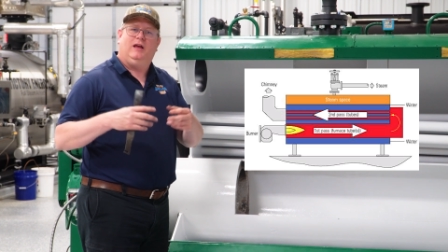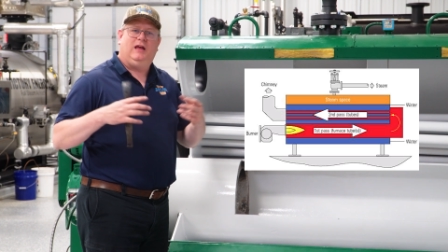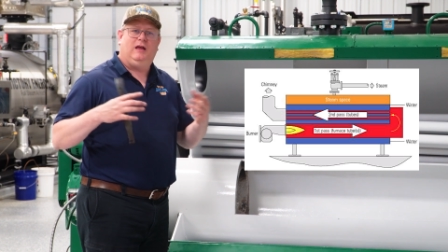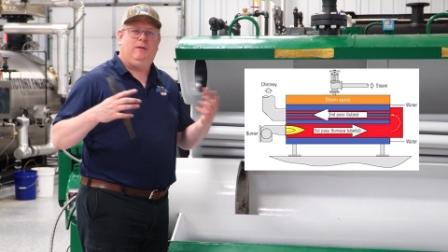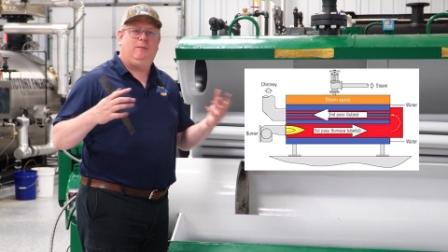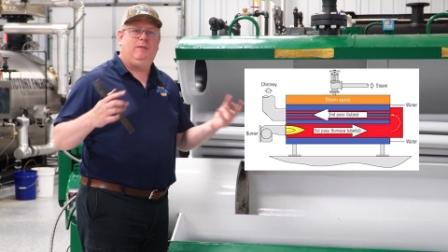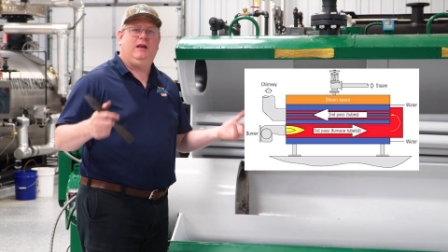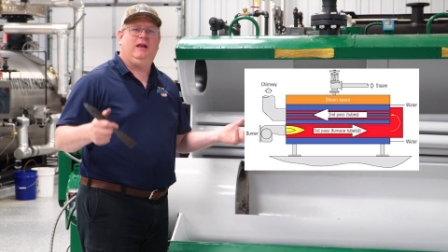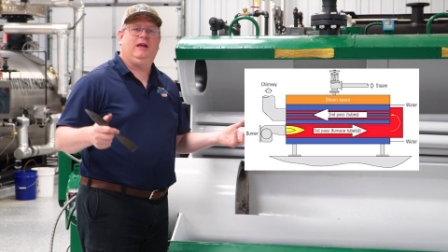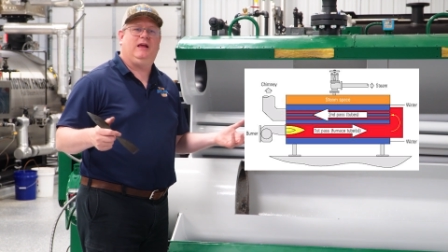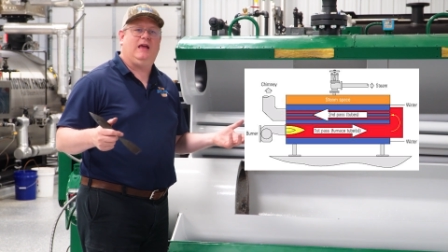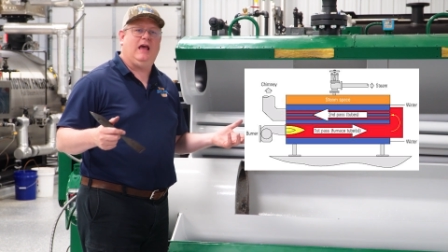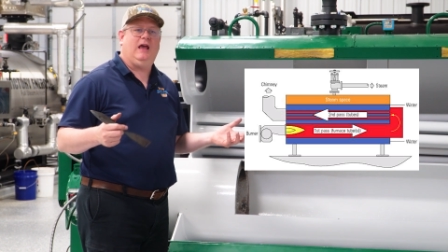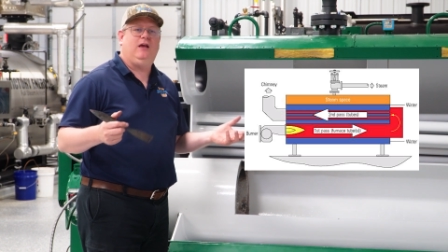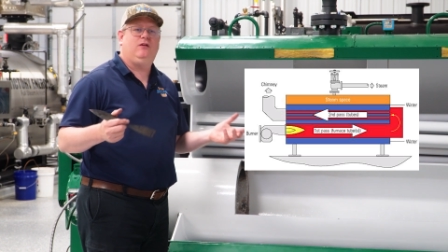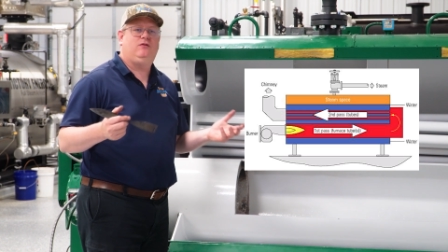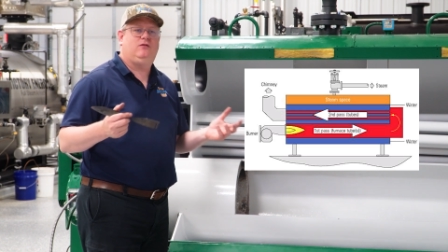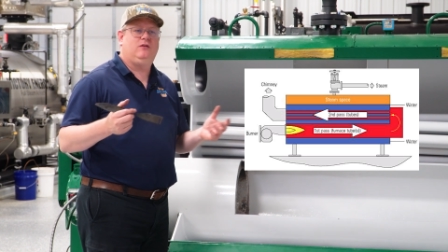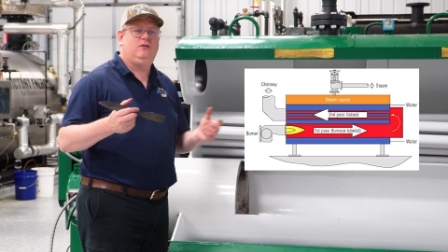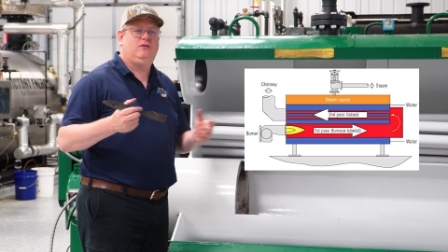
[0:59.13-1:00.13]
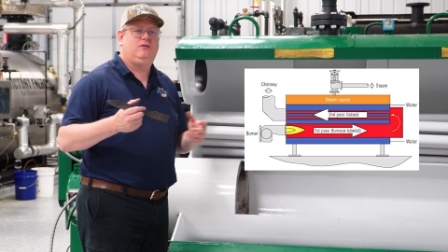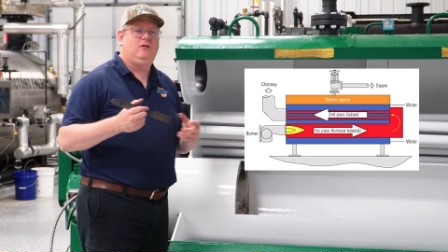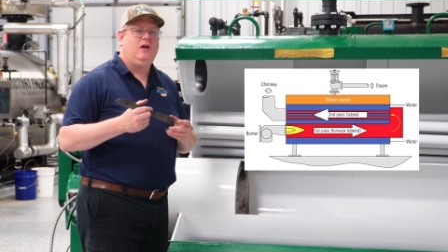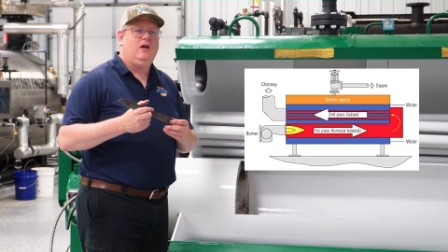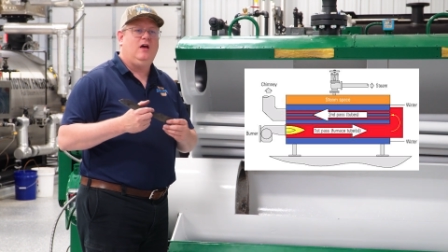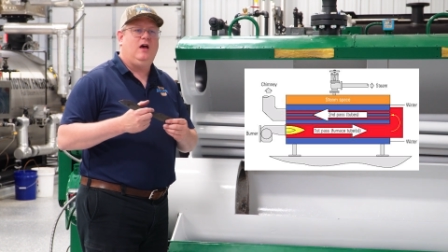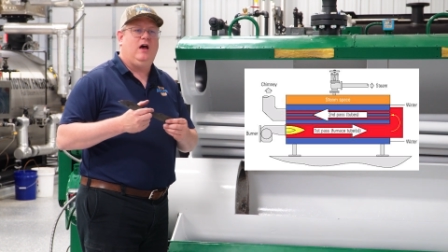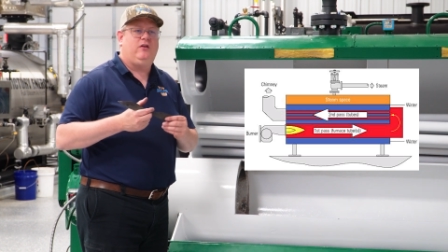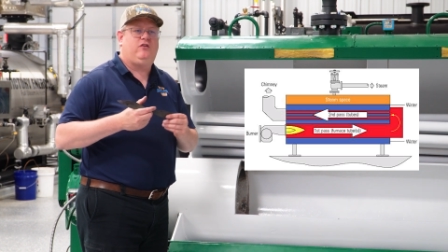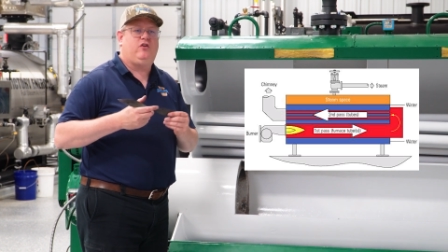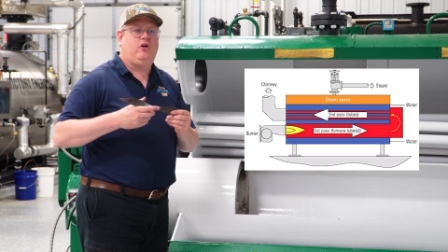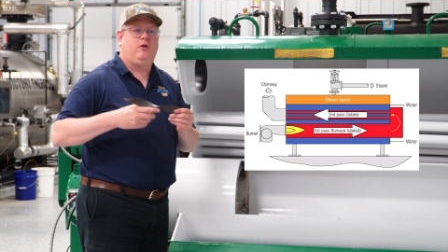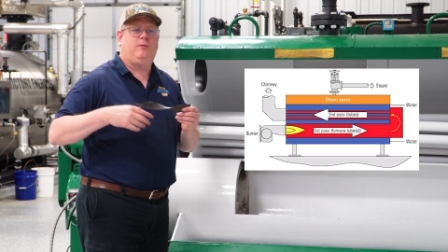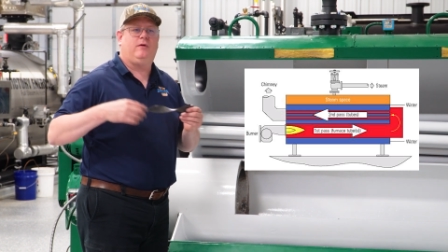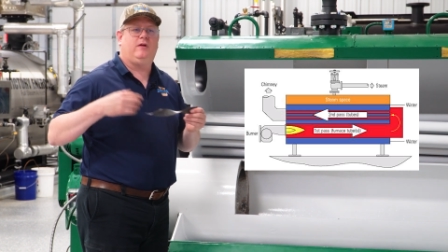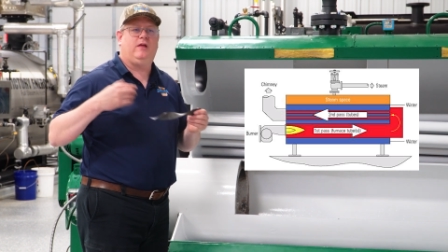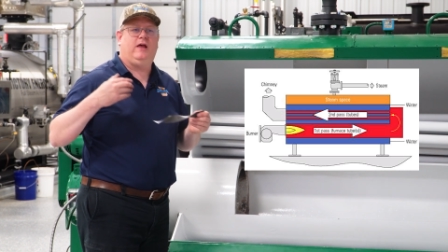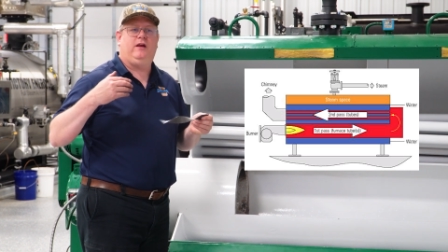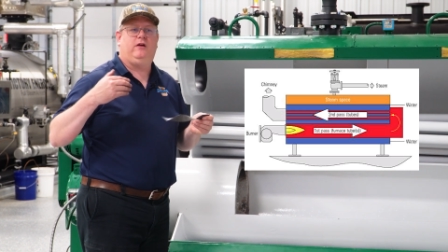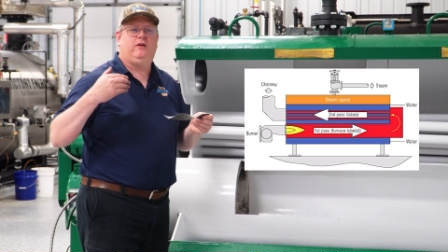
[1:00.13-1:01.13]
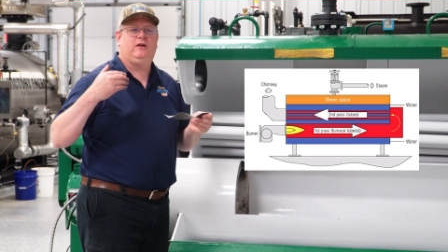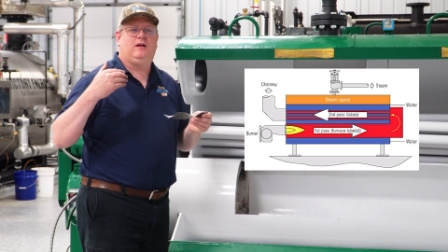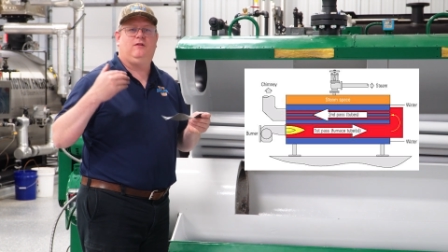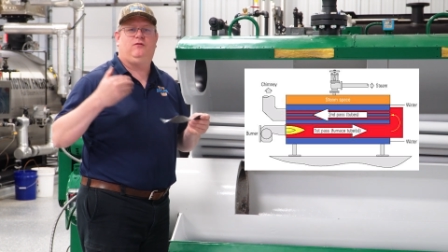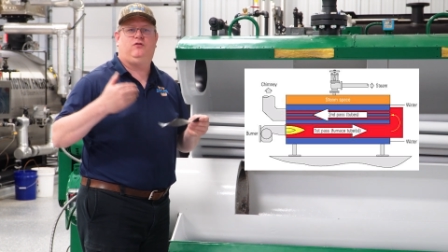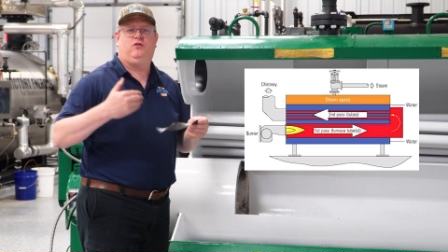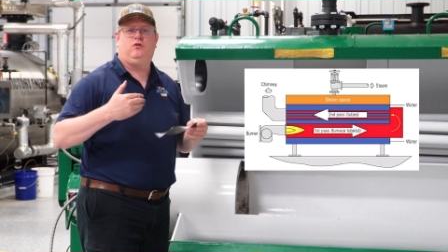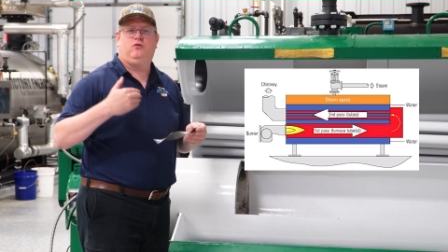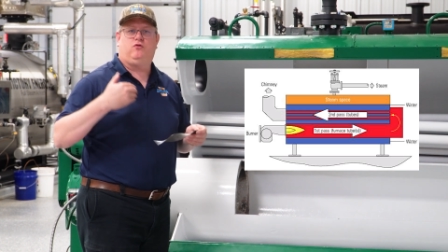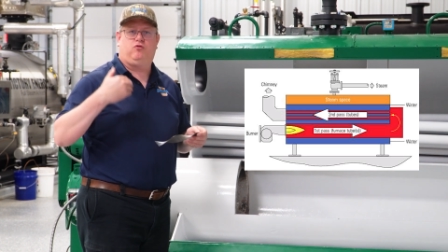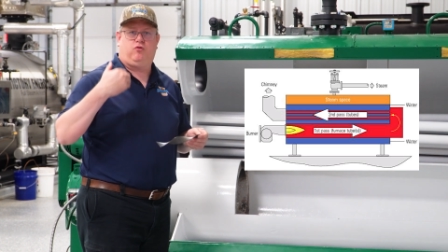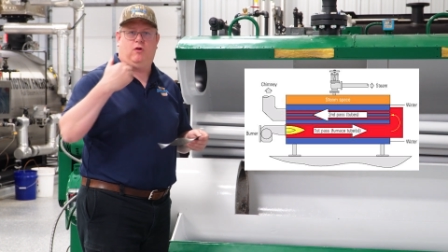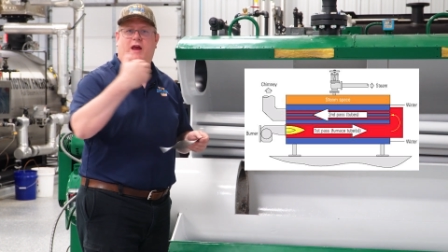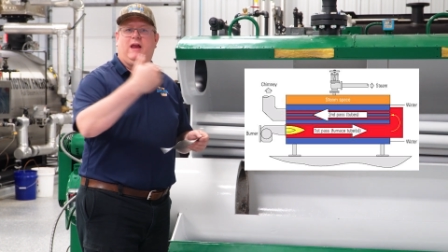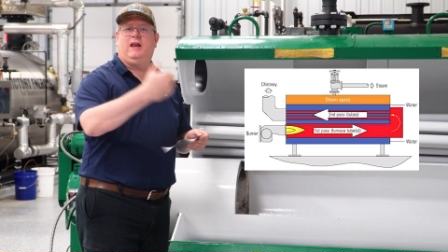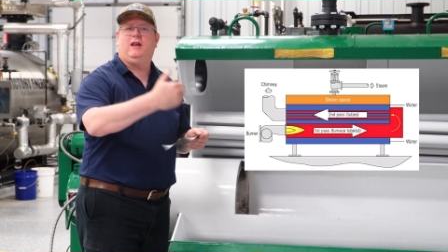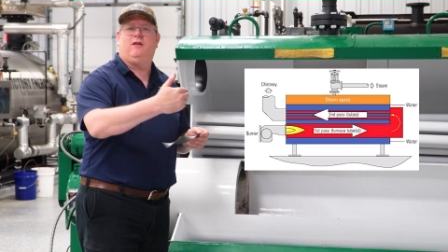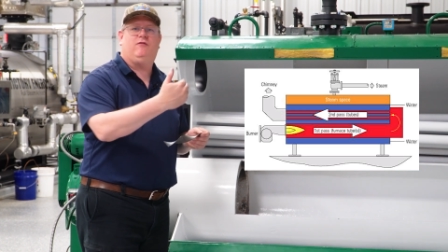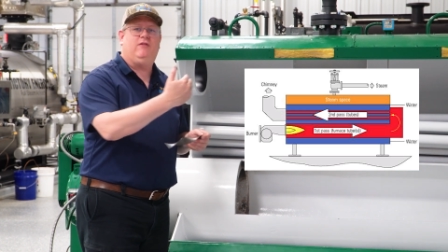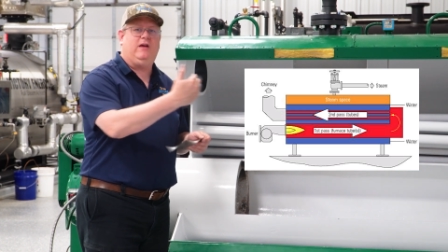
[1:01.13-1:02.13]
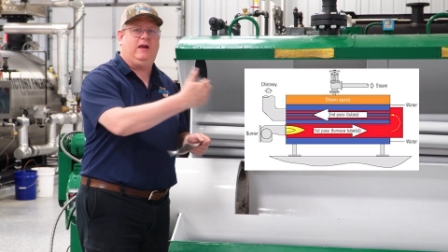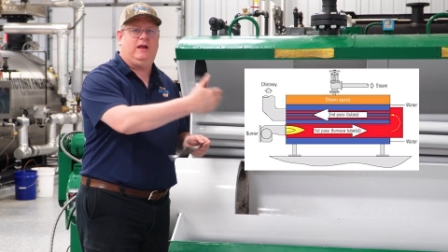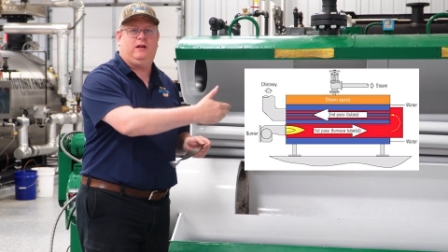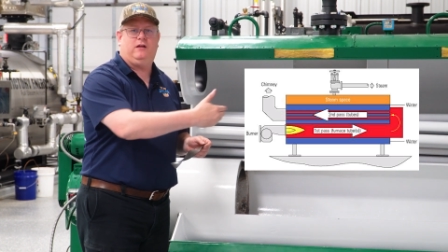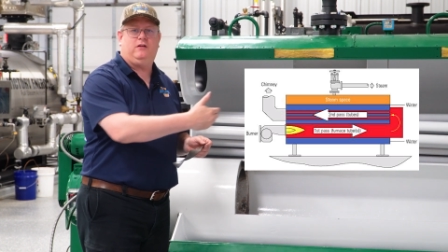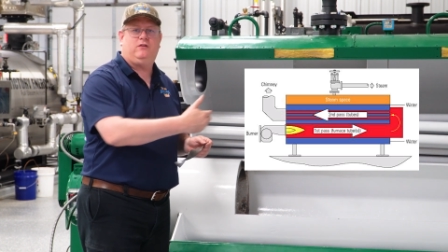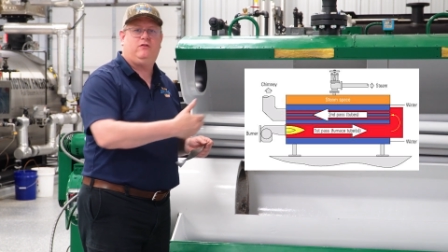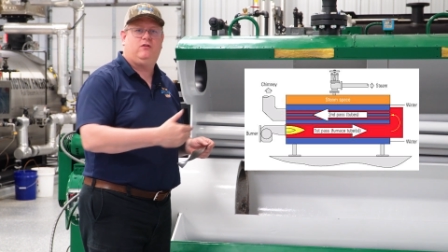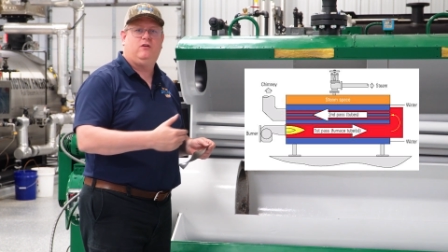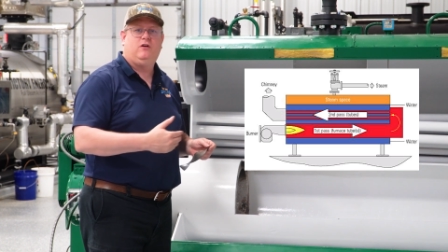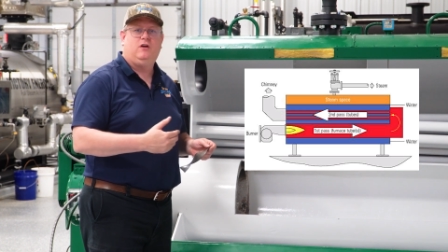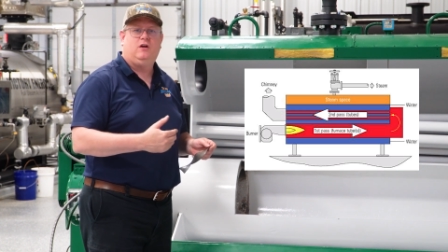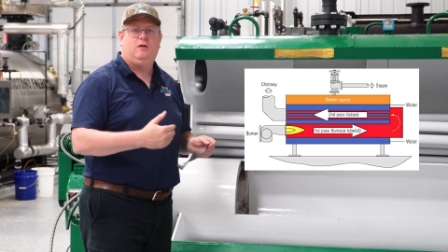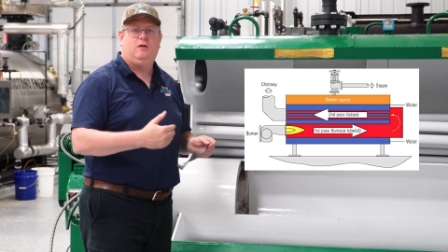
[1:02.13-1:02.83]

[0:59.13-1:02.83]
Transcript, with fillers: in many cases, a turbulator gives you great advantage